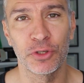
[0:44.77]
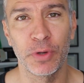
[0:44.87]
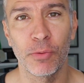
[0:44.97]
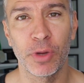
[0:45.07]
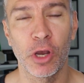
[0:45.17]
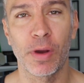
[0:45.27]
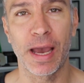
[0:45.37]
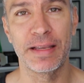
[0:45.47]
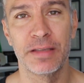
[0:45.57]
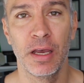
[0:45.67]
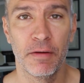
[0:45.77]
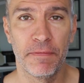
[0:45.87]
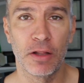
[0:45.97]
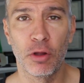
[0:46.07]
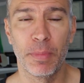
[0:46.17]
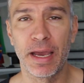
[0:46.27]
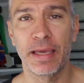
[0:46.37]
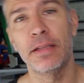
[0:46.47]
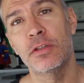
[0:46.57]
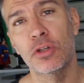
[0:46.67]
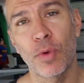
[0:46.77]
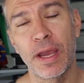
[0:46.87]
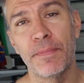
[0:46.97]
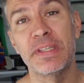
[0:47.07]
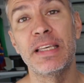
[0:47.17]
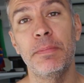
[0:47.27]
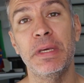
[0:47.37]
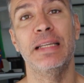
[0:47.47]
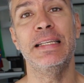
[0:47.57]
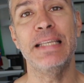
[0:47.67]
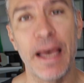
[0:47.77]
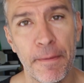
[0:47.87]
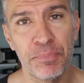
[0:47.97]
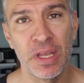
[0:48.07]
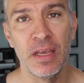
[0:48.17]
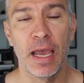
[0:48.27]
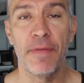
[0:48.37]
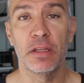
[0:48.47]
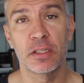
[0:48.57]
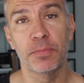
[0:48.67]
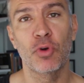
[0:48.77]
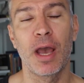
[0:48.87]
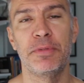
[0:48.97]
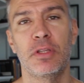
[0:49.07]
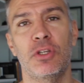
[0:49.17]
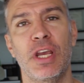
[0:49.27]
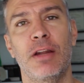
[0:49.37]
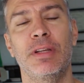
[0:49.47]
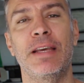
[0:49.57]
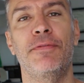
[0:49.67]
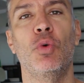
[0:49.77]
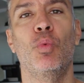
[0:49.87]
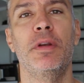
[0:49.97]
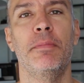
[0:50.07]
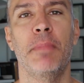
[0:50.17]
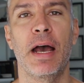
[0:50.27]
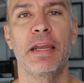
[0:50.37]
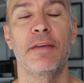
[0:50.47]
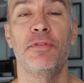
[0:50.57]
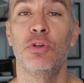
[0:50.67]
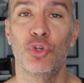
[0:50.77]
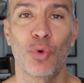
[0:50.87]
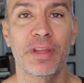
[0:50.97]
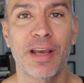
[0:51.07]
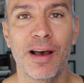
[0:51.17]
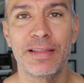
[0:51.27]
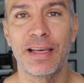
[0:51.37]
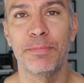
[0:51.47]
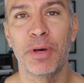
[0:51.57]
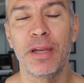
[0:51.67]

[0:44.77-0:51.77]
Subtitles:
So here we go, guys. Follow my Instagram, send me a DM, and then subscribe to the channel if you wouldn't mind, if you enjoy the content.